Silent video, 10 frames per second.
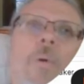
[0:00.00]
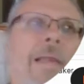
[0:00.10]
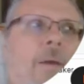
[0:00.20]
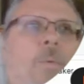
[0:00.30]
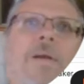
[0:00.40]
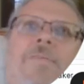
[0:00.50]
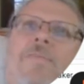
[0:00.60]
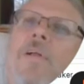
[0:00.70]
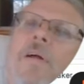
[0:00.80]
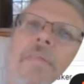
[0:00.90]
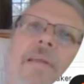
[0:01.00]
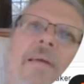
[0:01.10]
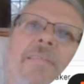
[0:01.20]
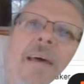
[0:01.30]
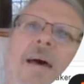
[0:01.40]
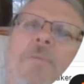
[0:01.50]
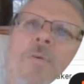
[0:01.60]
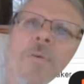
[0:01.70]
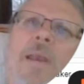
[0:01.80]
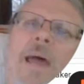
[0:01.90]
really wonderful on the desktop.
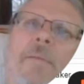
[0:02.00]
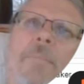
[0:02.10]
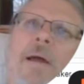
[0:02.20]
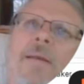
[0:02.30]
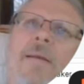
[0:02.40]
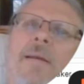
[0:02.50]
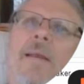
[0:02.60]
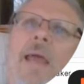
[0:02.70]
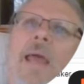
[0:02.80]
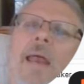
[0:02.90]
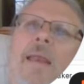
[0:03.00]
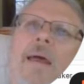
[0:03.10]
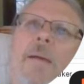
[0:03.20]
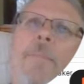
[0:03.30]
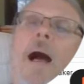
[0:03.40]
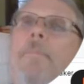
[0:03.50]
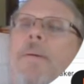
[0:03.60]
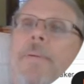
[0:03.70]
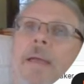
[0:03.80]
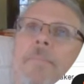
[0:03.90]
You can add a button and pop
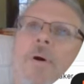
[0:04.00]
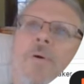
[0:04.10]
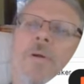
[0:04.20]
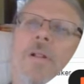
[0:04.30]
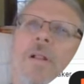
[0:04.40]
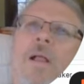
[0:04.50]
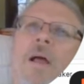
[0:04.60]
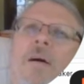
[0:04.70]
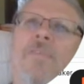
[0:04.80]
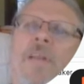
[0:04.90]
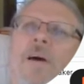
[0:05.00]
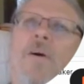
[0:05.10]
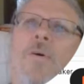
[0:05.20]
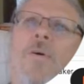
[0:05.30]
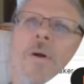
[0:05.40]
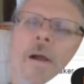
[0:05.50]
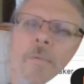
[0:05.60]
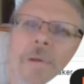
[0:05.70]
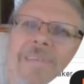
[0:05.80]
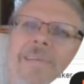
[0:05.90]
up a modal flow or a
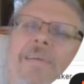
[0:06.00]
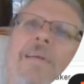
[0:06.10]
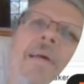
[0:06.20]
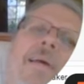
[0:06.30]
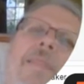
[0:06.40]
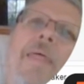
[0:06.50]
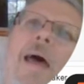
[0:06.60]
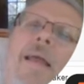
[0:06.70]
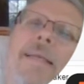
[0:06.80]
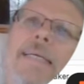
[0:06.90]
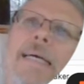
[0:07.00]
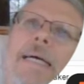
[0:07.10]
wizard that